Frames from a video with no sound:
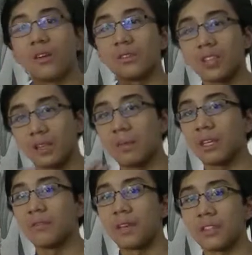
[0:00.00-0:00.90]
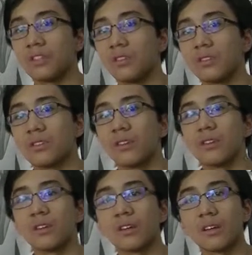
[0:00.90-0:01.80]
Sonic Mania Adventures.
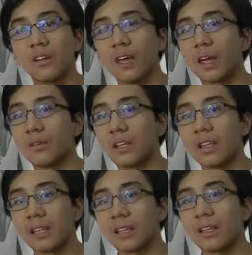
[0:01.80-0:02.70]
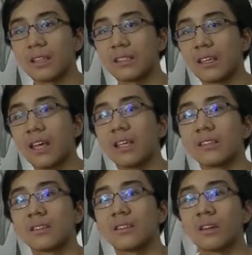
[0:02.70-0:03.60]
So yeah, I really like that that's the
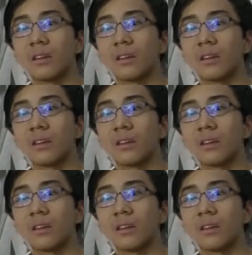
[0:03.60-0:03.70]
case.